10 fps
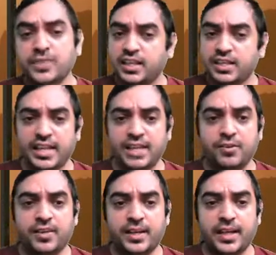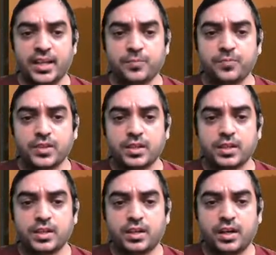then we will take
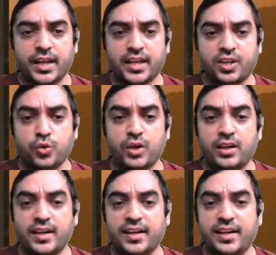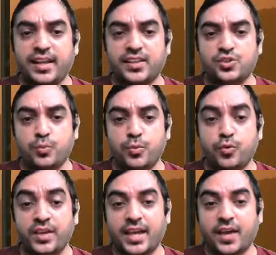like a 200 days to
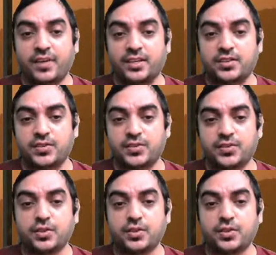moving averages.